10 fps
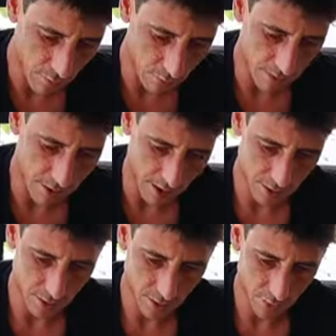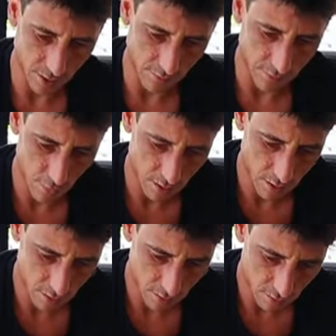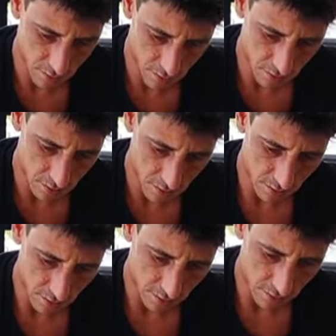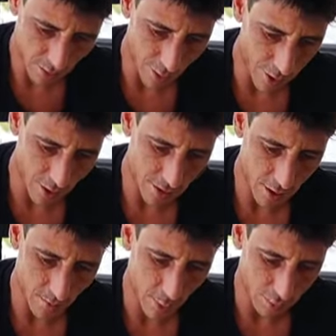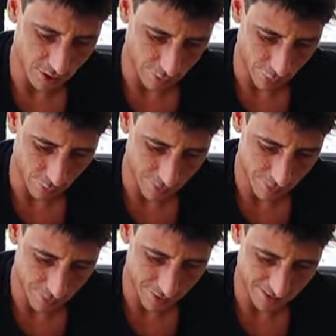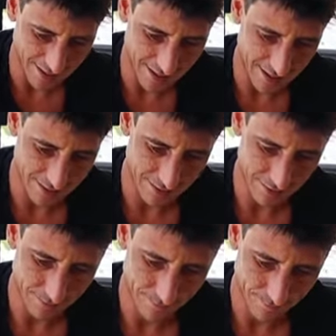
we want 20 bucks. 24. On a multi, too. On a 10x.